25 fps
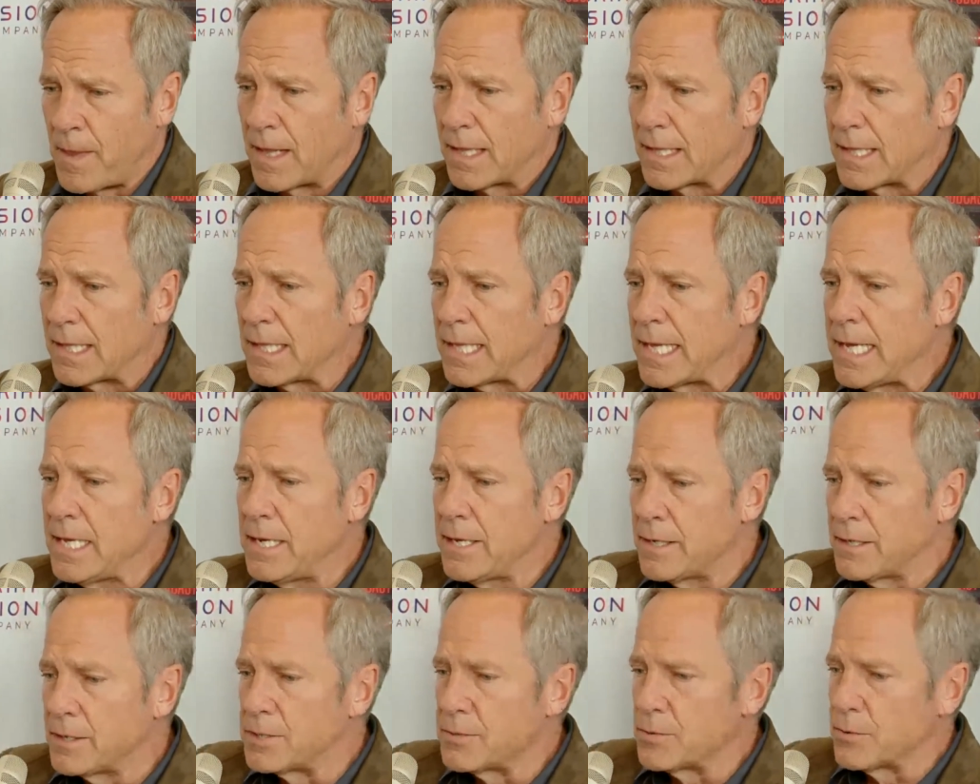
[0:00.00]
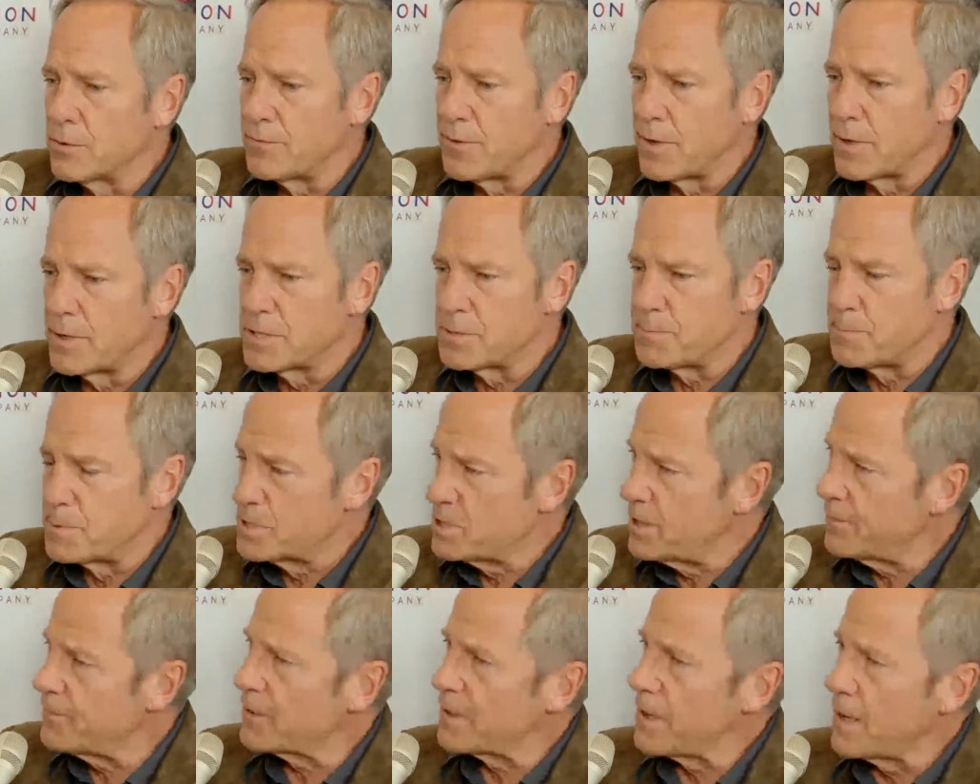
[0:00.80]
leading to a very
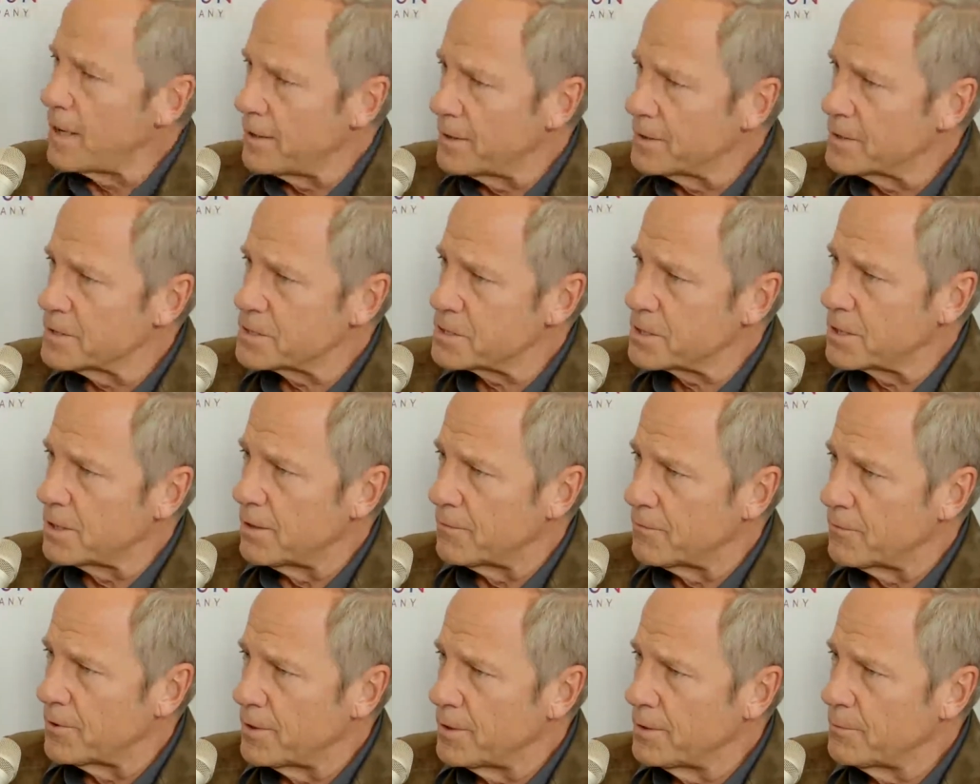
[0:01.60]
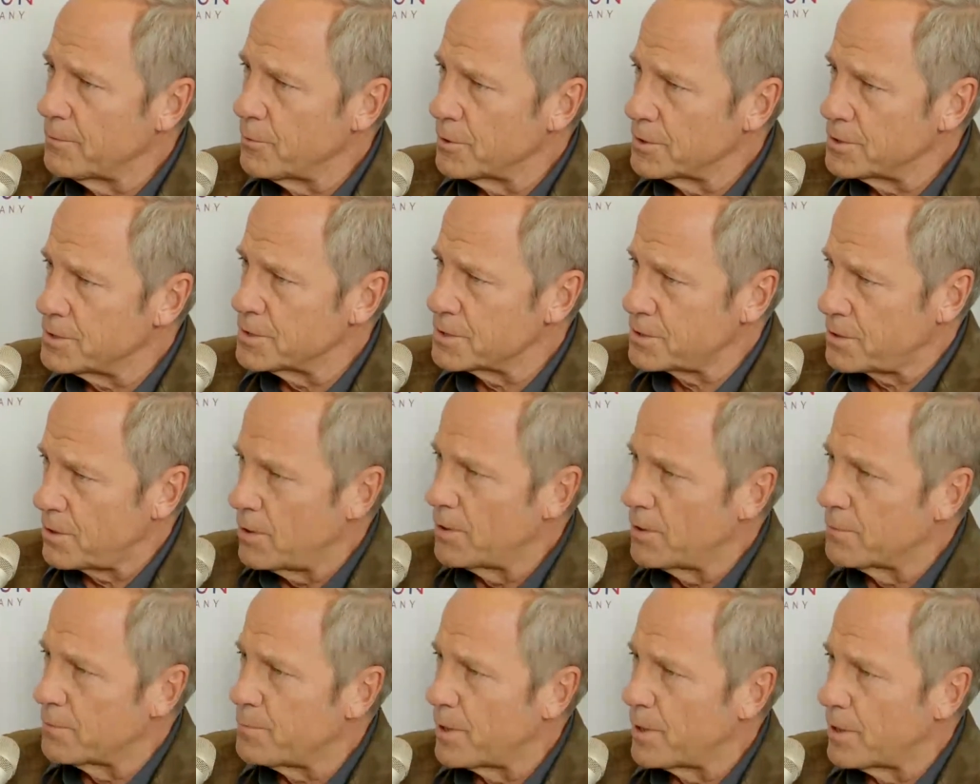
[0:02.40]
specific kind of discovery, which is
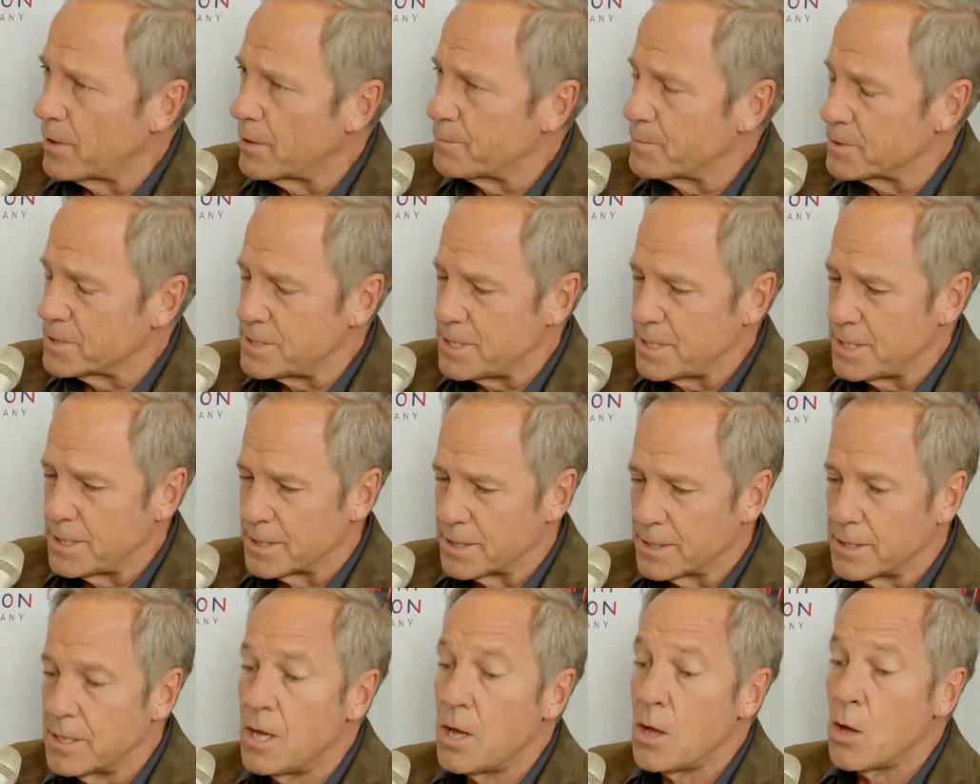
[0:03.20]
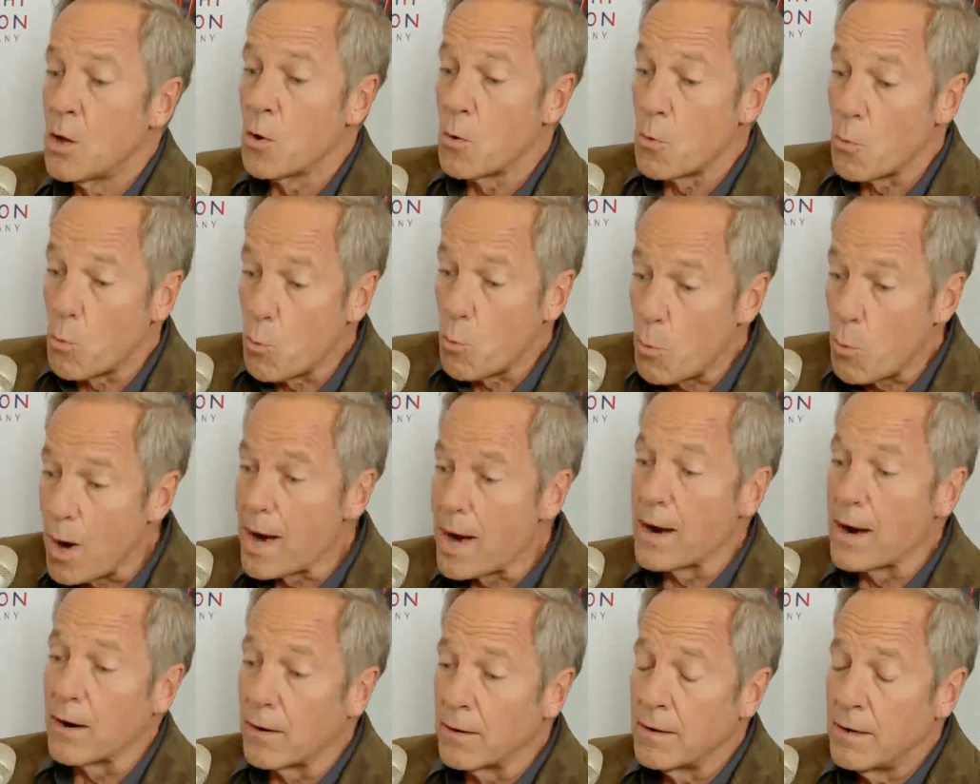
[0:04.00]
called a peripetia, where